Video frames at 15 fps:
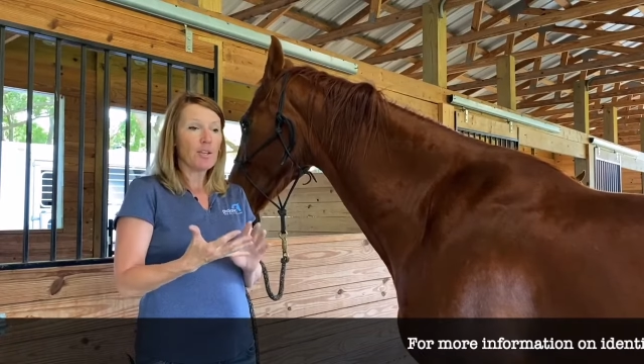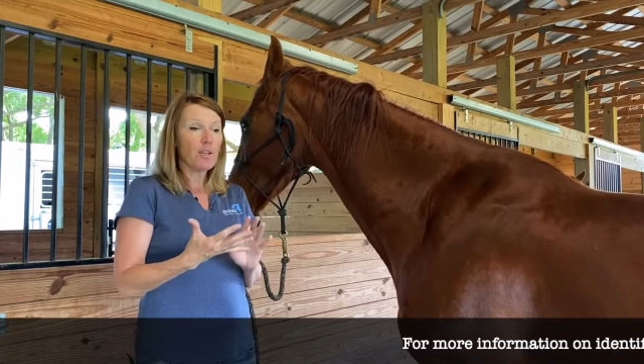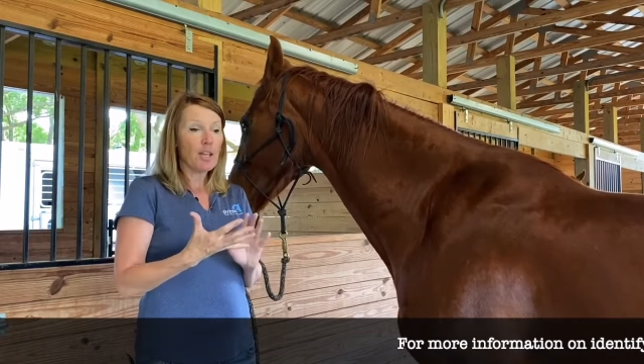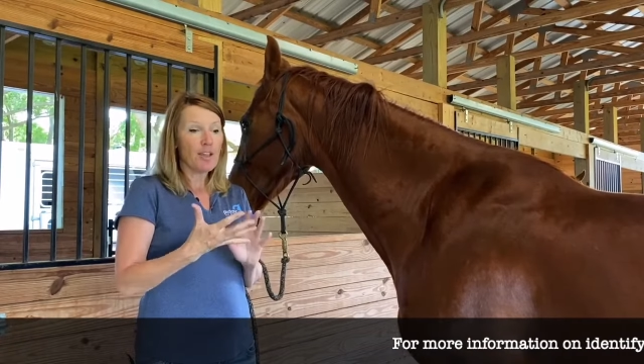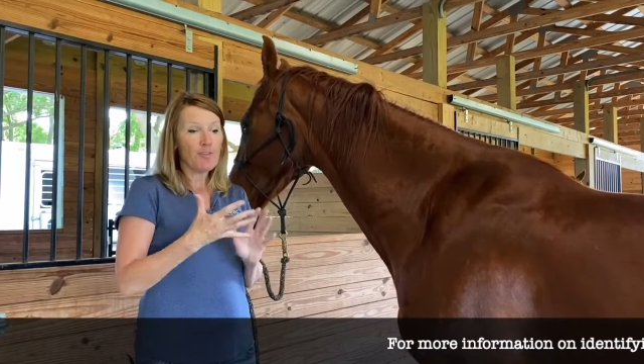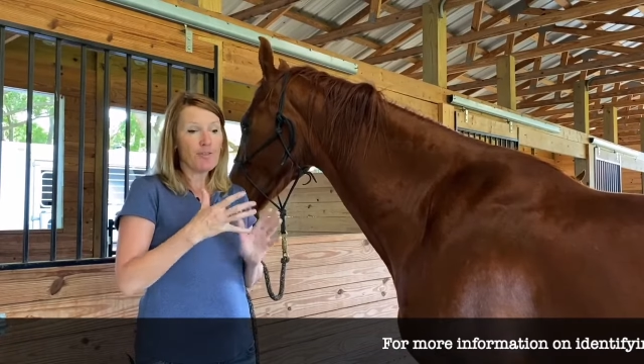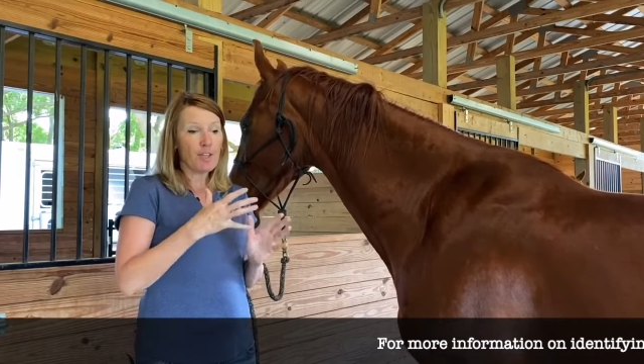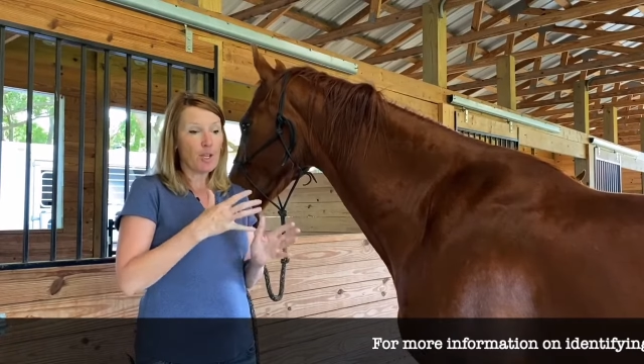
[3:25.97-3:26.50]

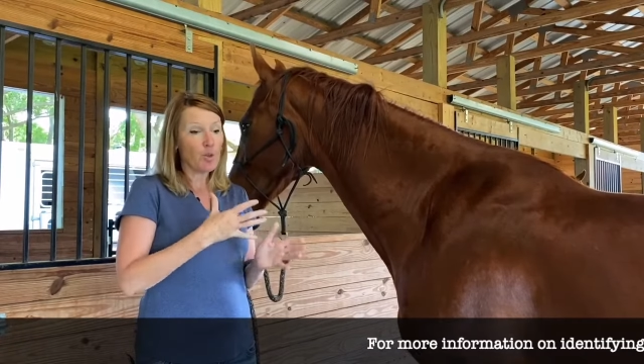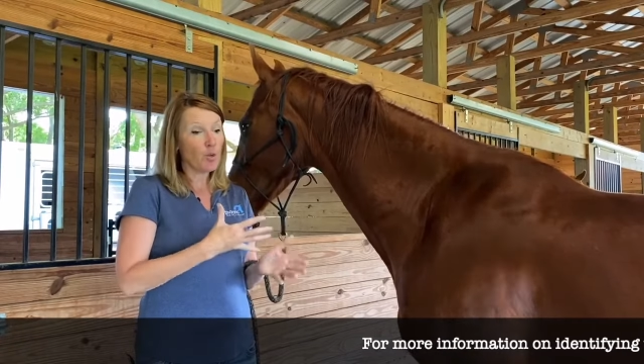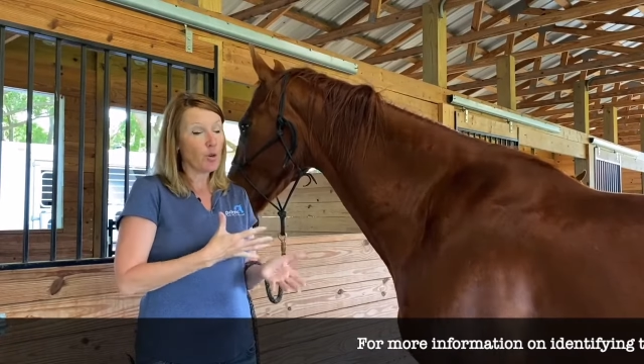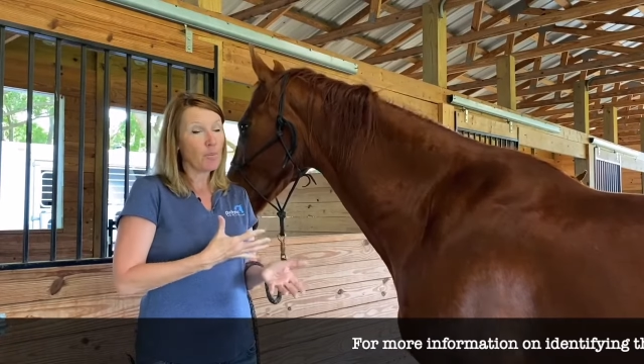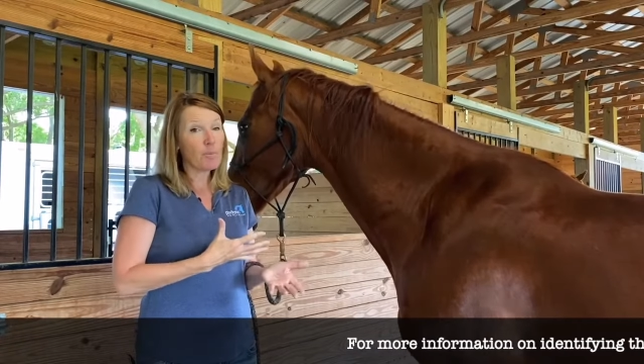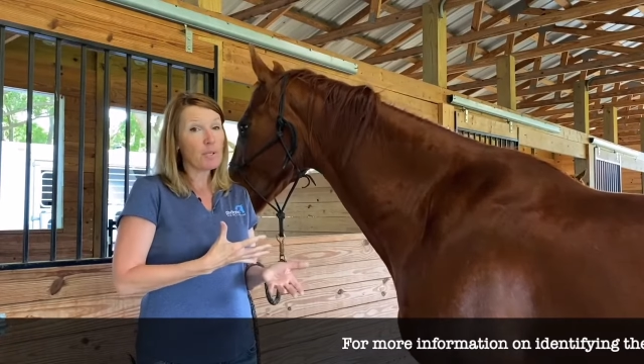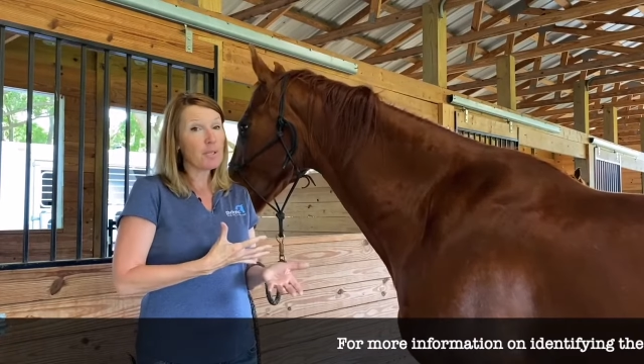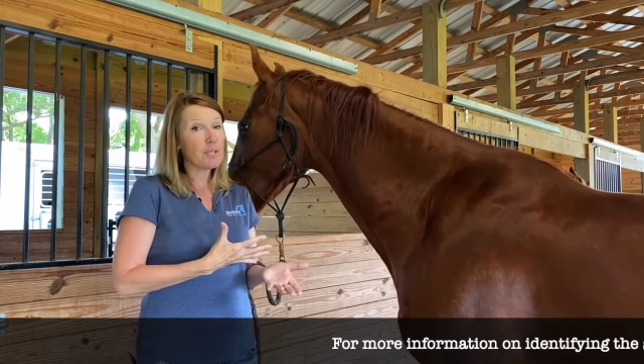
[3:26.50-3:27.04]
If they
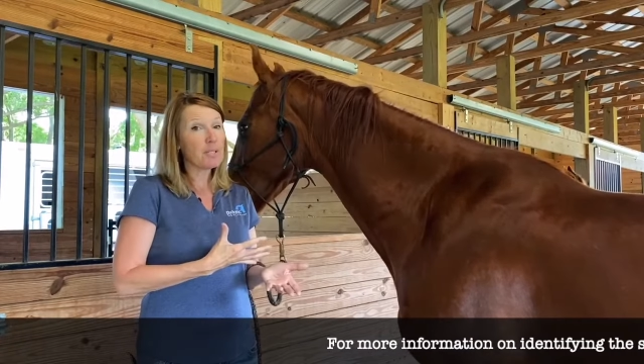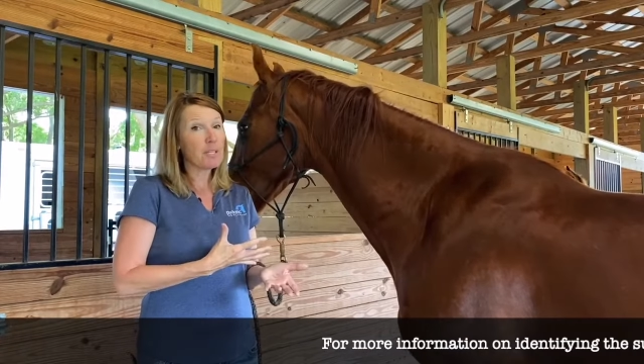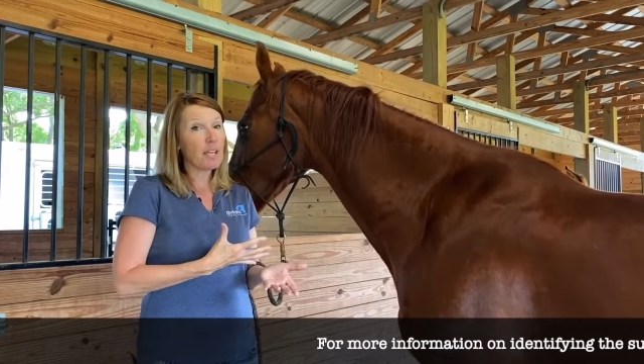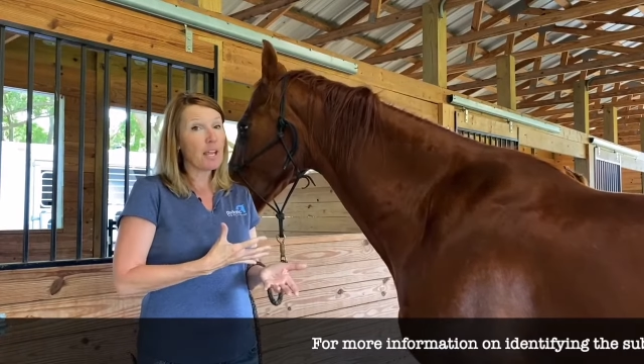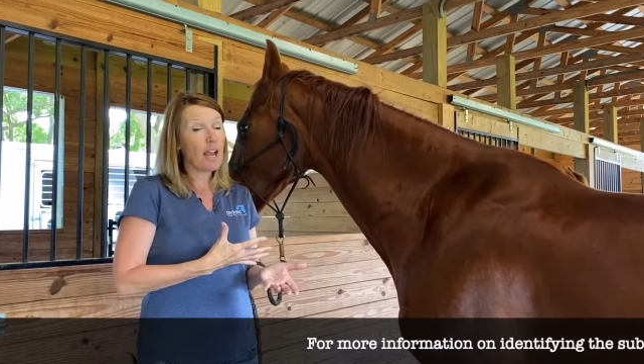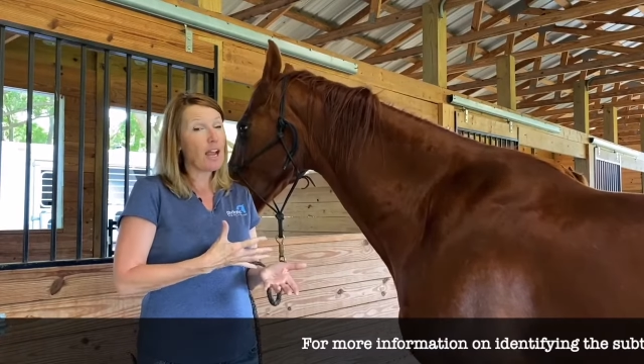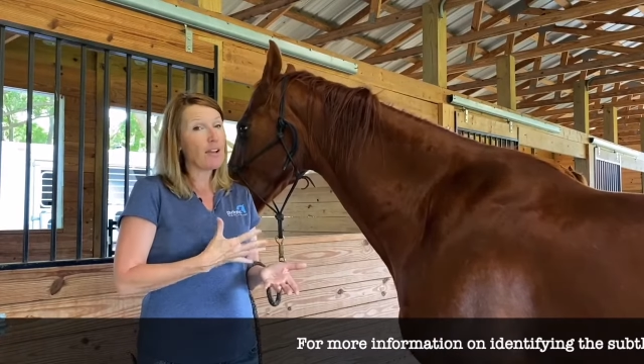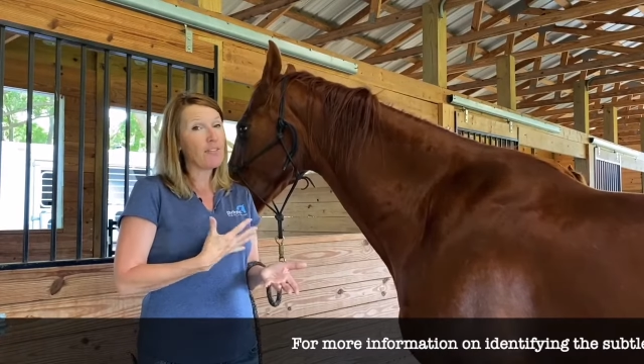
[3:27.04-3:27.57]
normally
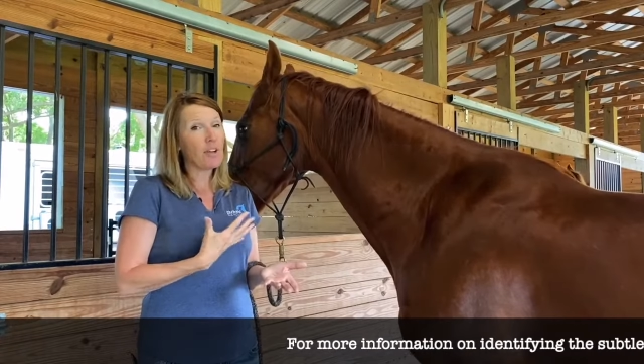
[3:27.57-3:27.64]
stand, I have